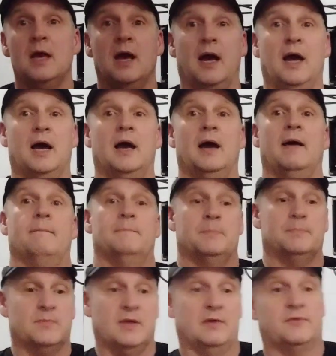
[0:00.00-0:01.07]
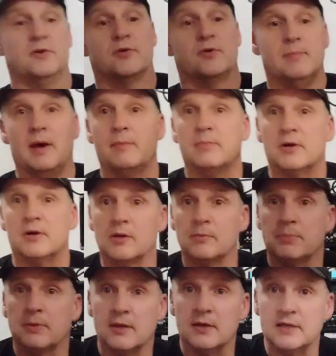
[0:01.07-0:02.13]
If you remember and
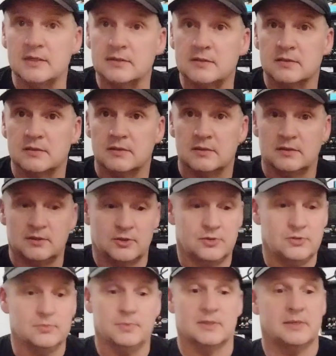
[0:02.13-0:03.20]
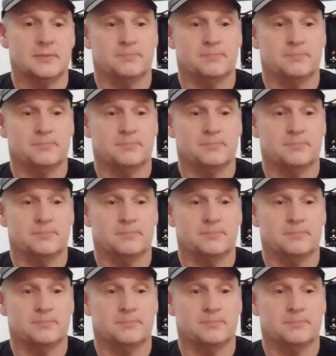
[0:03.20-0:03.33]
unplug it, you will